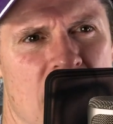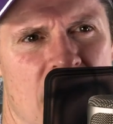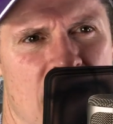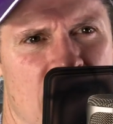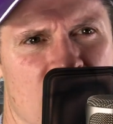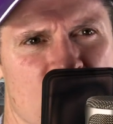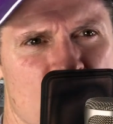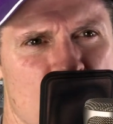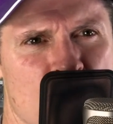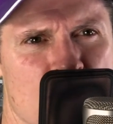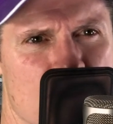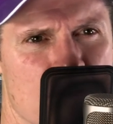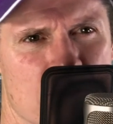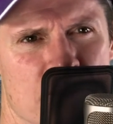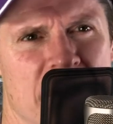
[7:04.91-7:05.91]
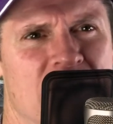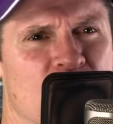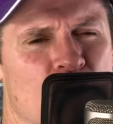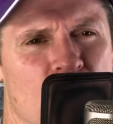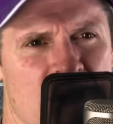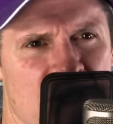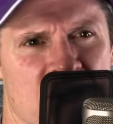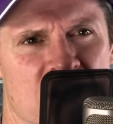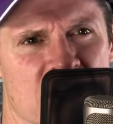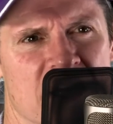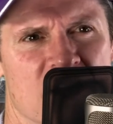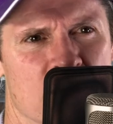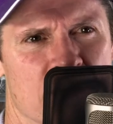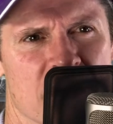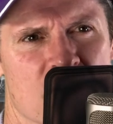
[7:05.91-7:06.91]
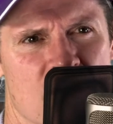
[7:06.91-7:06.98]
a new Bitcoin key to be